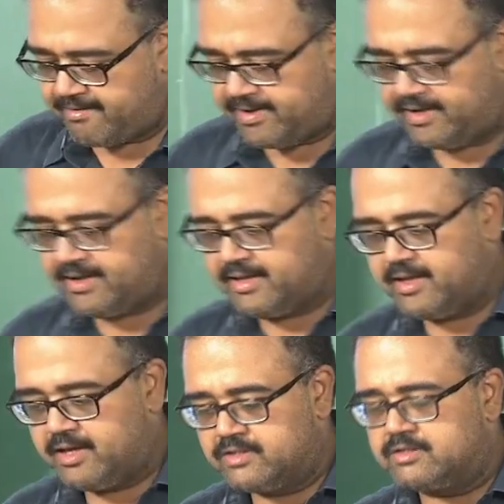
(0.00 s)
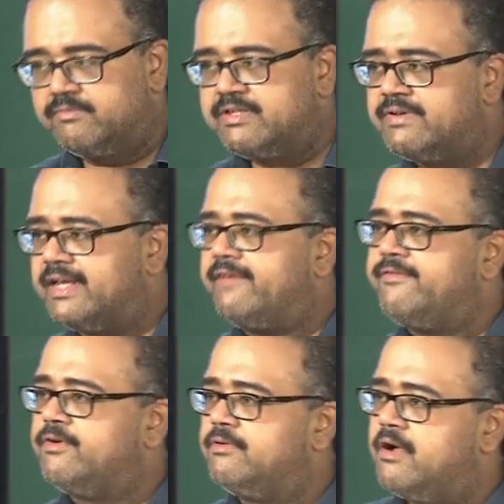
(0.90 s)
right. So which will give
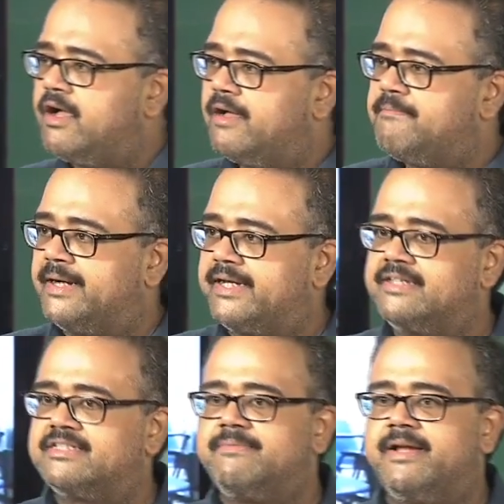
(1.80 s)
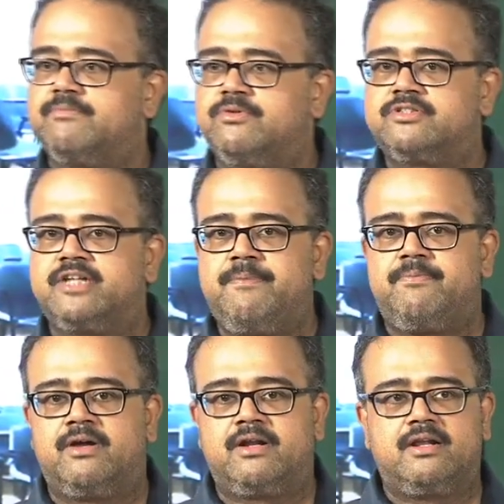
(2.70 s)
you a better estimate, bootstrap
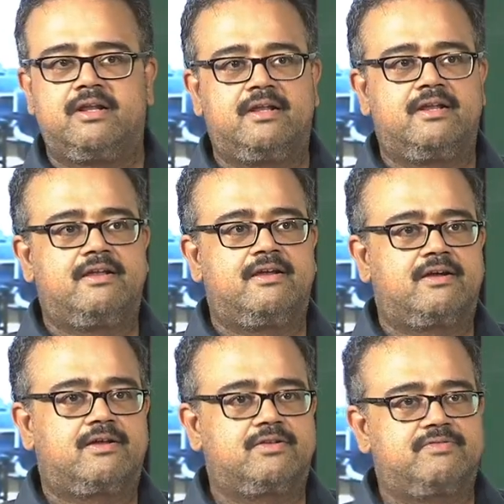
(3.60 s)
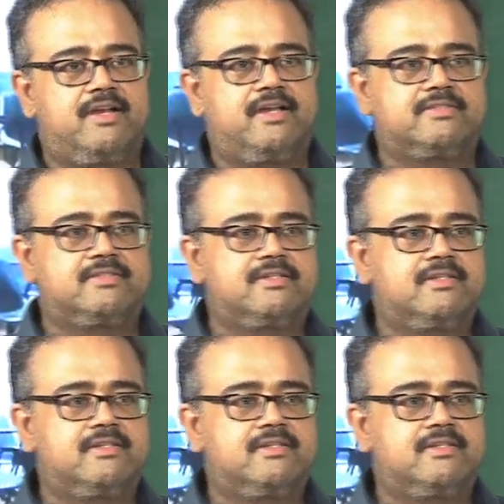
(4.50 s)
or cross validation?